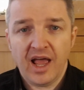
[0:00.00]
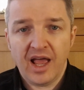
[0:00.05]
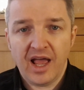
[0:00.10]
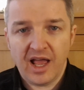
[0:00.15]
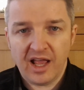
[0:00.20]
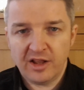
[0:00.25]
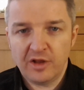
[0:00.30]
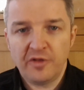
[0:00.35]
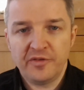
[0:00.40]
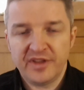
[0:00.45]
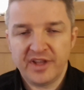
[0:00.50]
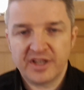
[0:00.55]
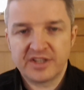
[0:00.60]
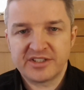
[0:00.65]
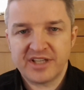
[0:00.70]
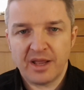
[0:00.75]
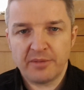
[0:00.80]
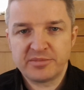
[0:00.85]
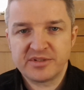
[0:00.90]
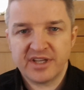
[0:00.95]
I'll only
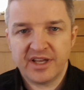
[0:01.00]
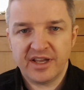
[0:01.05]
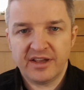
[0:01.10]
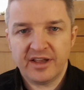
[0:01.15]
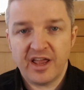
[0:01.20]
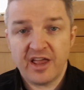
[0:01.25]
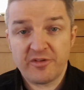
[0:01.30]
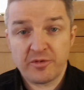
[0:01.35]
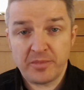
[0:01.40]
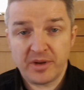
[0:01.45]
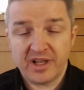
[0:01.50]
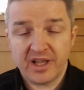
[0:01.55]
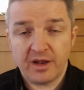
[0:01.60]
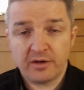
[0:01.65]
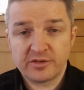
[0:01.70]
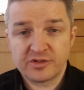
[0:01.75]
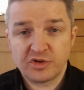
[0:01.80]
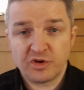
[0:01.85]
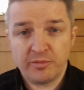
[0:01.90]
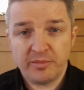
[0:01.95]
accept it if I'm
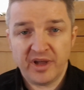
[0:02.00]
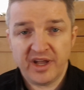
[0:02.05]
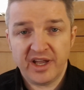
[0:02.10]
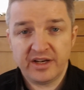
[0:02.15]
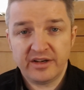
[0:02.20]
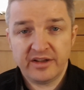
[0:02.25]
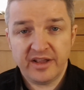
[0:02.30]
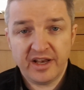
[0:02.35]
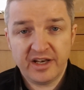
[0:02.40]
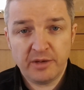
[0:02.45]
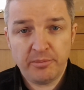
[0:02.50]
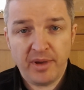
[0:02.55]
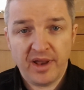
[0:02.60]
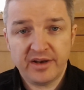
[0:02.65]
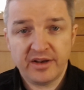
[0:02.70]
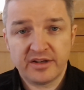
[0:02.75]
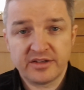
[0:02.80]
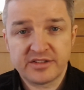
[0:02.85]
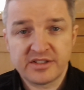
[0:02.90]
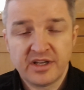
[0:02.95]
allowed to remain
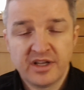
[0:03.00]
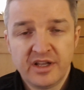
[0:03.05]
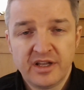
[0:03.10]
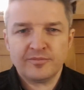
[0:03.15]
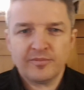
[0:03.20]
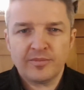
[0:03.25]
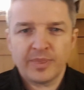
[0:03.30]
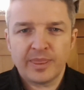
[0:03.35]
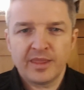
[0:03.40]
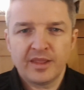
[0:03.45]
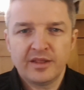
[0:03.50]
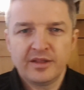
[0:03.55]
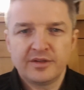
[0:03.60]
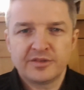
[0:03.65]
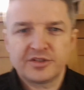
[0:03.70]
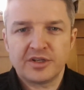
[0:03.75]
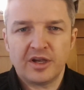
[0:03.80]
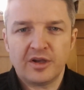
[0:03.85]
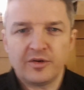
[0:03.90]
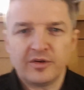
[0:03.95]
independent.
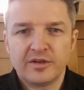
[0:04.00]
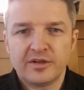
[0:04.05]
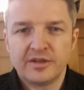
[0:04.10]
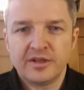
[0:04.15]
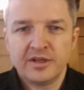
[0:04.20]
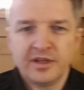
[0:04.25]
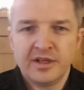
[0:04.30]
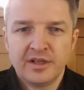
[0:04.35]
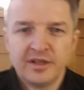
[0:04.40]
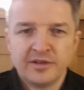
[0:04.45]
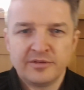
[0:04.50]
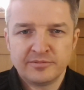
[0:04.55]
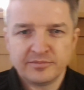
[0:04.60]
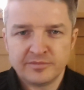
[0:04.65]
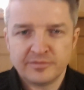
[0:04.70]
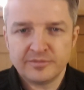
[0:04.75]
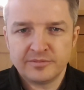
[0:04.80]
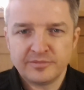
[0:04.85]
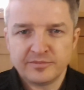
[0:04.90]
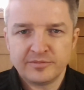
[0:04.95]
So
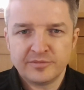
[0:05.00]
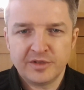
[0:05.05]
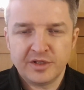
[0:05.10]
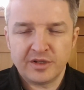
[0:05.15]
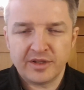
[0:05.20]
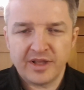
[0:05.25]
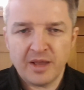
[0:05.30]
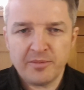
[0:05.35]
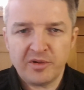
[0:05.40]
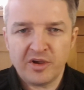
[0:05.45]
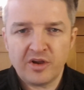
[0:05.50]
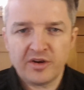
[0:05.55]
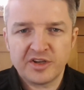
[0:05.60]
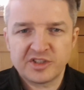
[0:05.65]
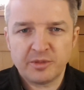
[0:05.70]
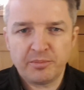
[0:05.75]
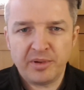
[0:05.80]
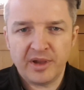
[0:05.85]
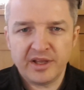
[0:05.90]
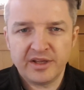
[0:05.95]
you'll get my
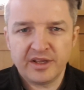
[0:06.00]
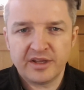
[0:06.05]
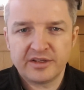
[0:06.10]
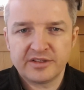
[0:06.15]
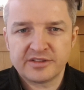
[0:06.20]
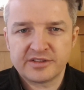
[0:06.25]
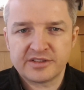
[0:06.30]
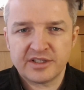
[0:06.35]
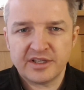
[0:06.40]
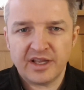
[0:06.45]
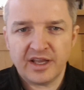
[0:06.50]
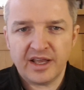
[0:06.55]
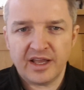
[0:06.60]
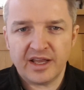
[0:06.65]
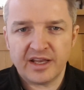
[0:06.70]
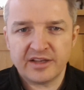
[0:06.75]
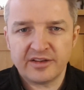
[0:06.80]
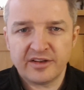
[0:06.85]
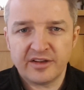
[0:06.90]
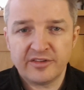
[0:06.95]
honest opinions,
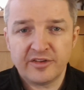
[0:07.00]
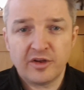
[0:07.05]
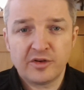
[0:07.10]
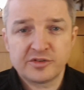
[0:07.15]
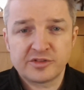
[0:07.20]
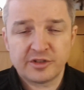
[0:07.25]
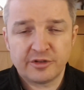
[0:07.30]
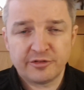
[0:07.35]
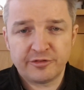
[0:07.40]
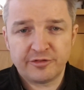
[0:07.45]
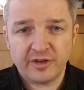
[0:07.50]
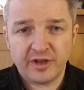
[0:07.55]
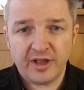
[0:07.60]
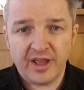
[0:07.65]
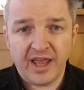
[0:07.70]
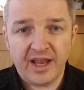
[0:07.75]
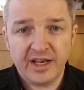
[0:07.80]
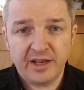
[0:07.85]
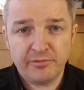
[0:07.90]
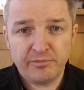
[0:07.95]
and those of
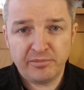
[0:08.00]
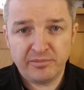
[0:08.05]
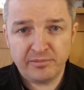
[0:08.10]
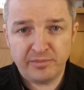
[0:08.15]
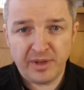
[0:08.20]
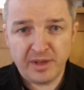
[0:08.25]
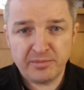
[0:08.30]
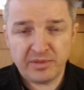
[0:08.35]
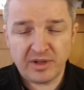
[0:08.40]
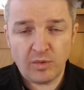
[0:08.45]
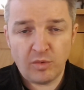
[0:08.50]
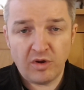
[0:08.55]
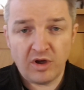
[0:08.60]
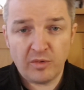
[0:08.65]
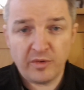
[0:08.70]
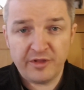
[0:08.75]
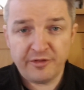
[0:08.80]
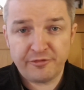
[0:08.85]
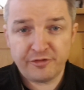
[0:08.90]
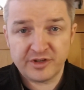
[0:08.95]
any people I work
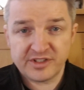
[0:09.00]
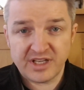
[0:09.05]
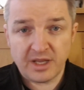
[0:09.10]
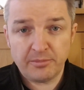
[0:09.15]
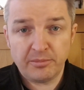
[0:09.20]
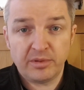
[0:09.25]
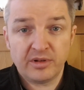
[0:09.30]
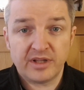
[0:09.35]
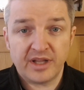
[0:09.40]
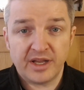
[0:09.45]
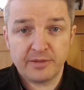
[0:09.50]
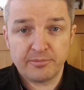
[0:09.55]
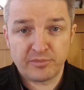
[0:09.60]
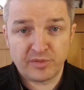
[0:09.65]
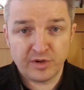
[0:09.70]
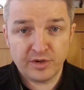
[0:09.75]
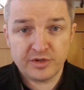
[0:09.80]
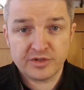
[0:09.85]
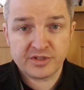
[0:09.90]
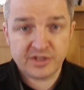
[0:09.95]
with, for example, like
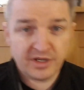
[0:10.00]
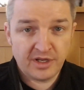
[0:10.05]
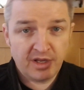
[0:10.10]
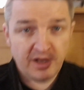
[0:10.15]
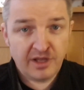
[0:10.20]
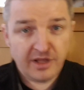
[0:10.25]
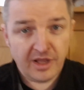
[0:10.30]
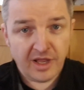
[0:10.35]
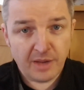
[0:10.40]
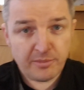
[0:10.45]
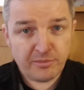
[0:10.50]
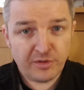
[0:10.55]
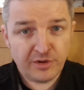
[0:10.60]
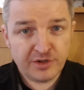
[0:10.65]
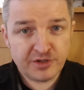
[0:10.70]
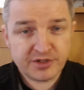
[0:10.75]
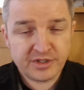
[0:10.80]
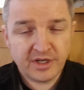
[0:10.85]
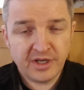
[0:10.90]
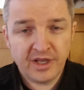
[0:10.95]
Bruce, hi
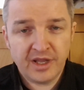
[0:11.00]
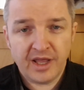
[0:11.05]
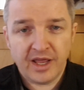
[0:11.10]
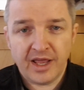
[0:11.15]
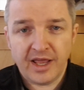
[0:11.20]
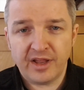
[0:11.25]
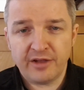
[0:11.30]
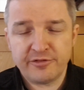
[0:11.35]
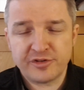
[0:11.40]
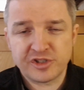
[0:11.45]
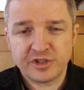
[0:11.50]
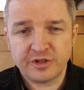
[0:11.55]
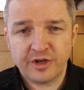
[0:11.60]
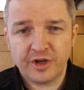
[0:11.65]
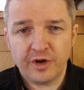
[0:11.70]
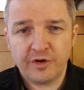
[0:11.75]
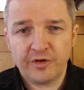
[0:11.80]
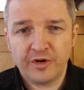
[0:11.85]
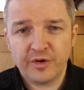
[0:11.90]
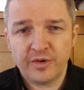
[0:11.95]
Bruce, Night Vision
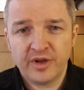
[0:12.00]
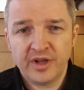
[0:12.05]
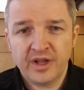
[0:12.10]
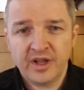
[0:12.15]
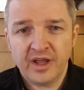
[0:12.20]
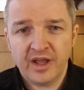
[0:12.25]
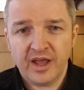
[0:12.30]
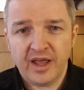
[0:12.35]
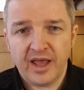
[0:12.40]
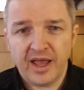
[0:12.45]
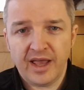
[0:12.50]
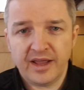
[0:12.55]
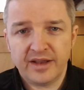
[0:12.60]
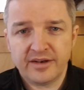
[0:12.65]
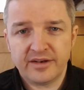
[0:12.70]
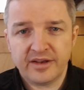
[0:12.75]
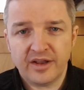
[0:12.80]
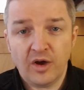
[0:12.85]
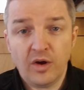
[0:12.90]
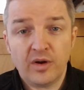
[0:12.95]
Guru,
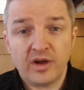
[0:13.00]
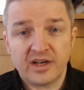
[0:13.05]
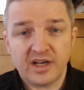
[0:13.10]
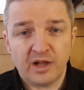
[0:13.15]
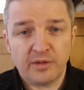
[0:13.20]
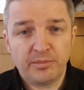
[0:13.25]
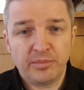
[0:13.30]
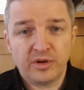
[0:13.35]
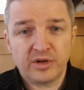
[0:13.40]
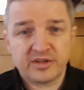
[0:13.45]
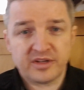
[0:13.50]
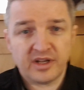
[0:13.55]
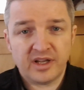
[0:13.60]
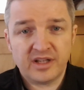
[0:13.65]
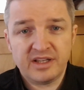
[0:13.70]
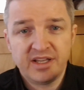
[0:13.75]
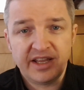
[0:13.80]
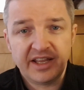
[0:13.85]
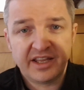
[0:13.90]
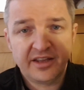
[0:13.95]
and I'll put a
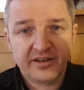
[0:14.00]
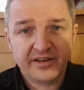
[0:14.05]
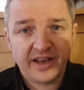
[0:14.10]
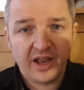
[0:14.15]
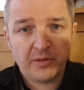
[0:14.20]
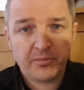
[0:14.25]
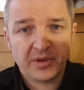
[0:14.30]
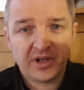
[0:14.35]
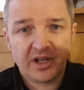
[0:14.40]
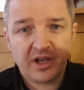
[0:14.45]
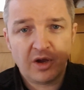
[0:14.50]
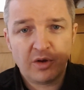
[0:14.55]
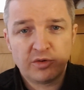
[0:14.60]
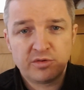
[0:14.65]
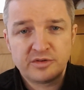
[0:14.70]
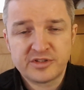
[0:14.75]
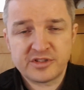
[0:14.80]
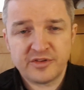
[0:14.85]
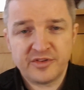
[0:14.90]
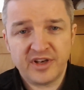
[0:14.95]
link down below
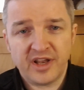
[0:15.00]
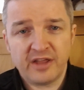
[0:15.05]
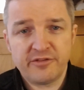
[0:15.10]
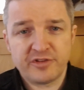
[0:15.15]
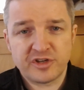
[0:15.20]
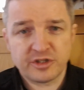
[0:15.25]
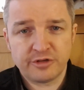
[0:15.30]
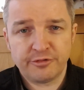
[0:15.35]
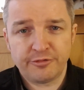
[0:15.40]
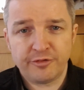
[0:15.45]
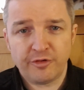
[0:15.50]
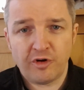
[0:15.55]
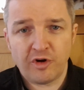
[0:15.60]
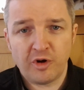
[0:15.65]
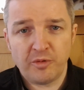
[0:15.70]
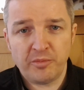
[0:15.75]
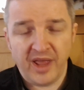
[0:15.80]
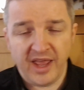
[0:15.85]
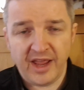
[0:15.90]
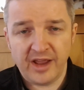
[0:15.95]
to the Night Vision
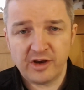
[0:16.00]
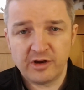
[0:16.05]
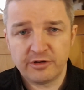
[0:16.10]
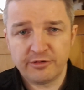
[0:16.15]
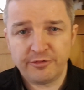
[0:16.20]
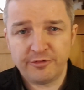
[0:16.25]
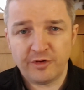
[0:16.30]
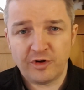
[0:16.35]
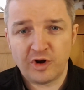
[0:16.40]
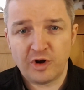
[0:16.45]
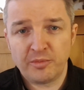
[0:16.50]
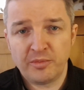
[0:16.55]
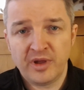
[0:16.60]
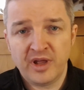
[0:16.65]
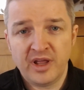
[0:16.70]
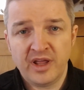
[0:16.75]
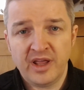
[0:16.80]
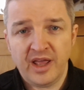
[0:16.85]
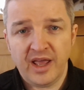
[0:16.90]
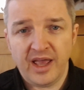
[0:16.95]
Forum, Airgun Forum,
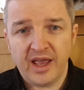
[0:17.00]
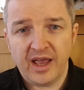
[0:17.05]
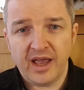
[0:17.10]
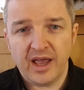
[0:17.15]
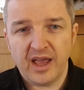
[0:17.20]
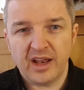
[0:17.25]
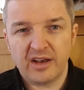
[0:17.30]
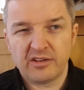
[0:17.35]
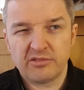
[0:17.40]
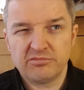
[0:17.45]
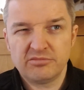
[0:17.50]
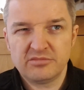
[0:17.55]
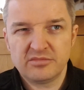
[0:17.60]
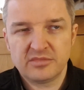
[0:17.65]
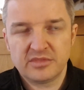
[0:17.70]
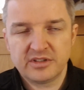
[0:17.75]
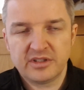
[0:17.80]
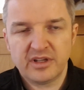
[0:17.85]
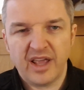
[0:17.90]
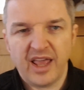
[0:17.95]
and
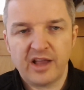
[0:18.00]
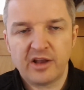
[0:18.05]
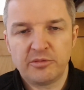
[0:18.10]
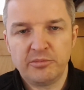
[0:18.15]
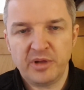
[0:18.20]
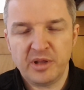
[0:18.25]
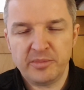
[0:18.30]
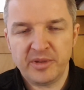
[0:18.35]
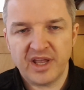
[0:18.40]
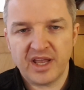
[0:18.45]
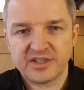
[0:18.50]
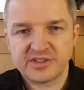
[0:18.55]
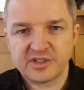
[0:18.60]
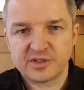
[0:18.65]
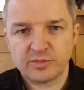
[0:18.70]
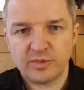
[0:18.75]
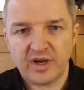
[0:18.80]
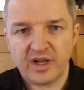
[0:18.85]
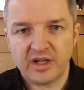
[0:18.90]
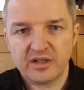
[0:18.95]
Airgun BBS
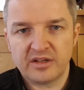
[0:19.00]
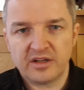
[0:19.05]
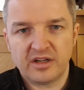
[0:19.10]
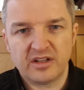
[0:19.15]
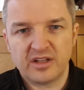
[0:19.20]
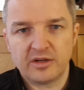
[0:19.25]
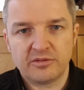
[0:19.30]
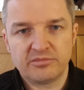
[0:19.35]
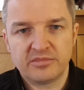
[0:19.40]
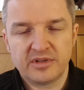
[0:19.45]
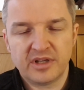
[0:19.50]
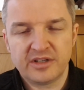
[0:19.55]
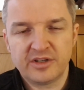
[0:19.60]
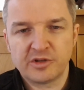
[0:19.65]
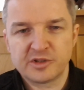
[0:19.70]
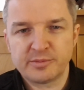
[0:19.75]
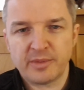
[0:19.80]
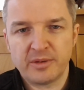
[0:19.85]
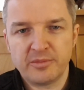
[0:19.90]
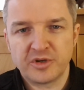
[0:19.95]
as well, although I
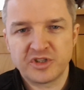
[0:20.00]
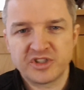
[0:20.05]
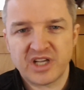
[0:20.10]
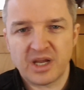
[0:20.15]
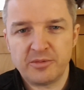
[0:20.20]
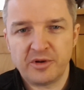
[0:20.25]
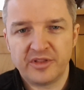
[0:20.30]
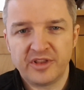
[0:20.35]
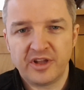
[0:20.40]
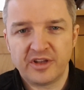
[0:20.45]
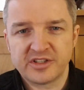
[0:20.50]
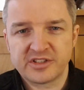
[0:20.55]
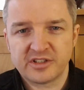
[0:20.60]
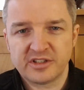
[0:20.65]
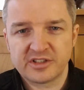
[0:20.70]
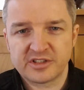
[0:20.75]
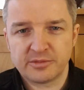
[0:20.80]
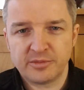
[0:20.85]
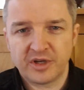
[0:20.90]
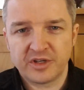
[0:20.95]
don't spend much time on those
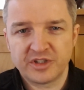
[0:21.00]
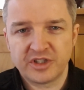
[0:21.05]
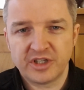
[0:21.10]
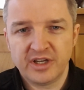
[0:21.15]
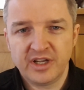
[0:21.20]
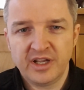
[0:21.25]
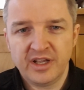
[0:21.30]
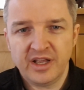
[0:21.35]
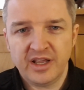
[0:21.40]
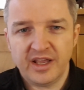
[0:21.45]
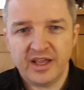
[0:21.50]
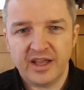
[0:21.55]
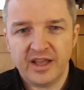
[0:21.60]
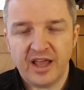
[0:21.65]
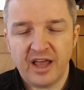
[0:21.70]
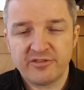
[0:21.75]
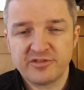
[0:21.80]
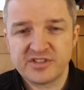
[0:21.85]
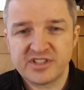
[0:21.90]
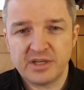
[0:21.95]
so much. I
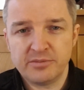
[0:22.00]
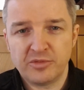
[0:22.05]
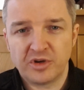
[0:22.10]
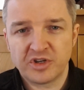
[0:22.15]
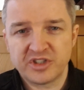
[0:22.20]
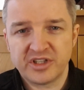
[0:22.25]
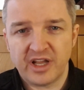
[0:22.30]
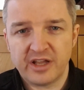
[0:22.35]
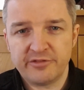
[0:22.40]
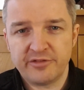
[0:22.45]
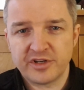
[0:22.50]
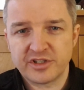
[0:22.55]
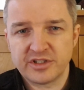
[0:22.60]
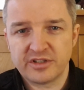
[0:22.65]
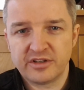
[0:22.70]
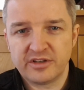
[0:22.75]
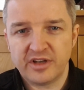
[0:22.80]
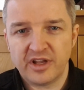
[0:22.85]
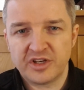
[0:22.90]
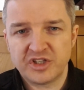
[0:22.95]
haven't seen much Night
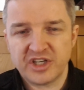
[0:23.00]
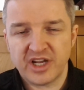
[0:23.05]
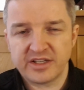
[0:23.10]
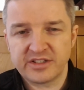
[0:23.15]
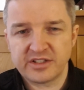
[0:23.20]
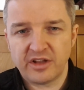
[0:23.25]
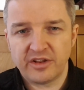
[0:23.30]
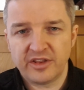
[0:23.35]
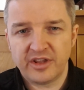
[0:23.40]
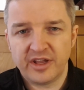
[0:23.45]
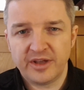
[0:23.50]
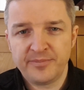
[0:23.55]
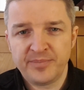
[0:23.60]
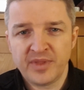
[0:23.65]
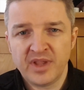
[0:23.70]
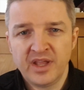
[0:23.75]
Vision chat on there.